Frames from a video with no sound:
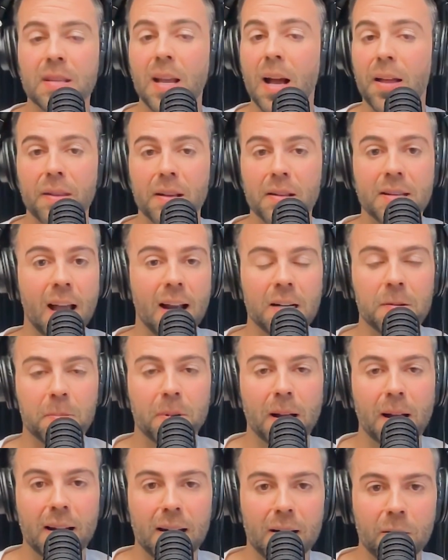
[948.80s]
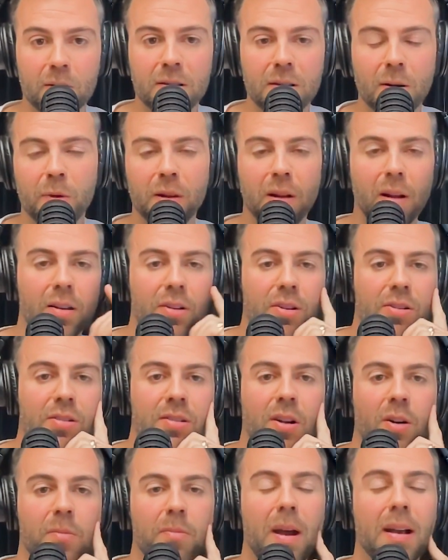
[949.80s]
done the tax planning with someone like you.
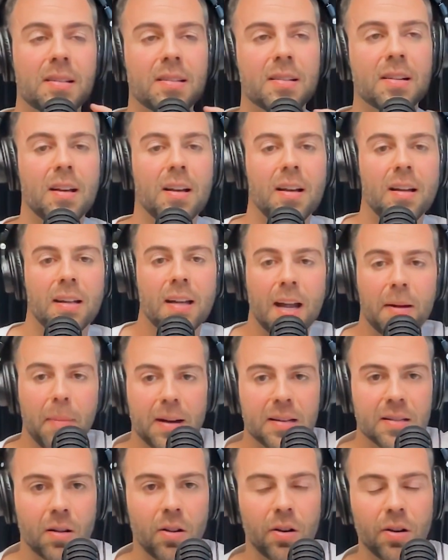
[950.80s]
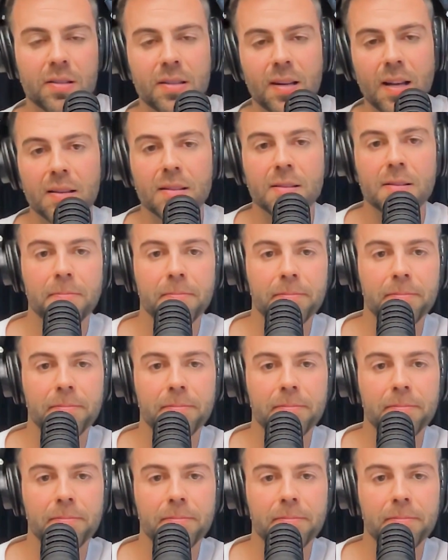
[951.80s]
So it makes a lot of sense.